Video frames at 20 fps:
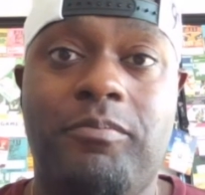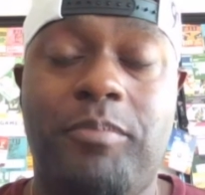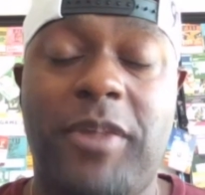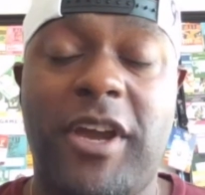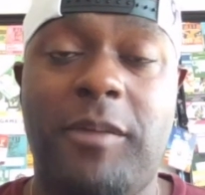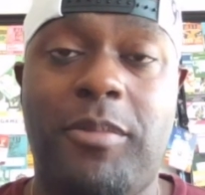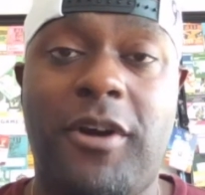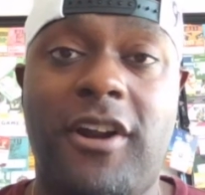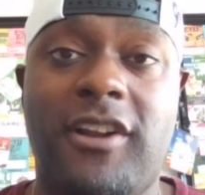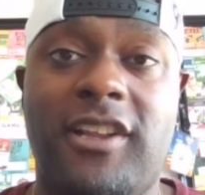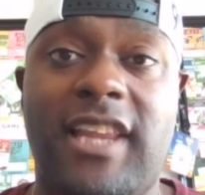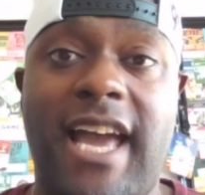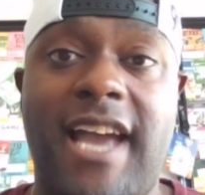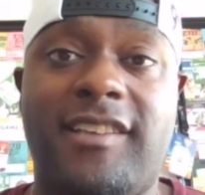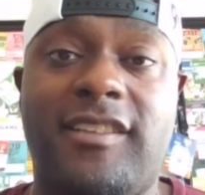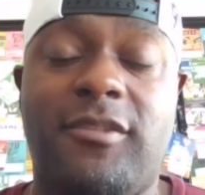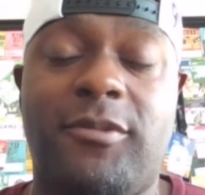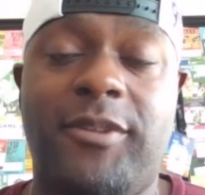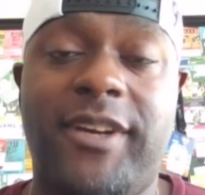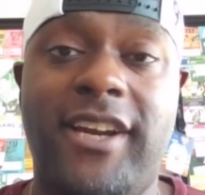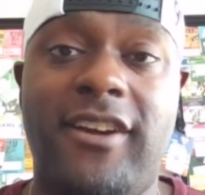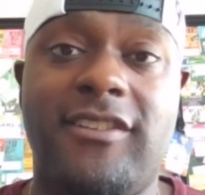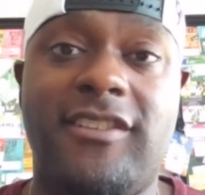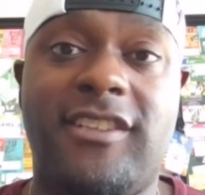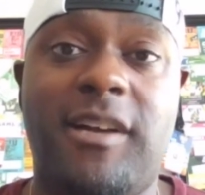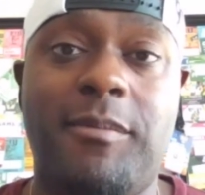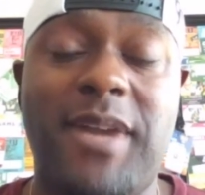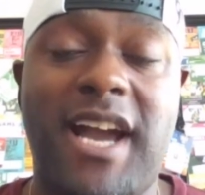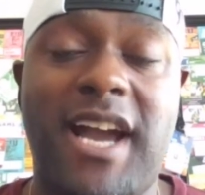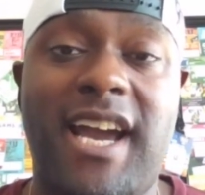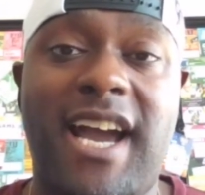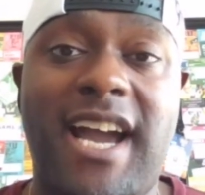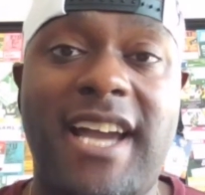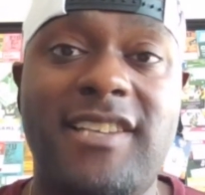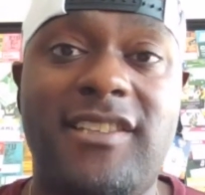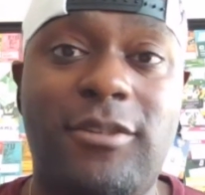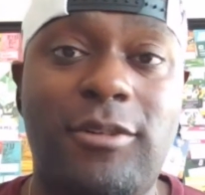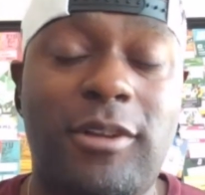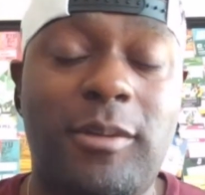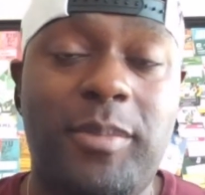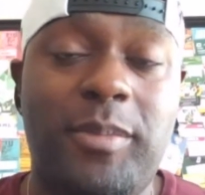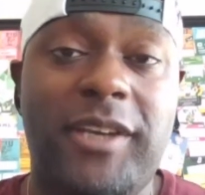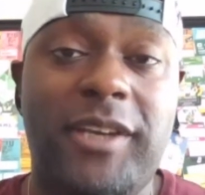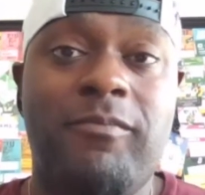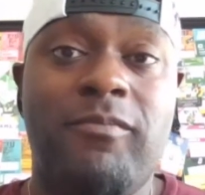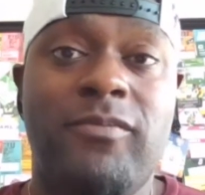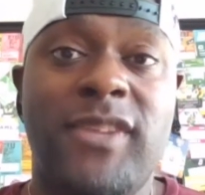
better part of the last 3 years, coming out of high school and being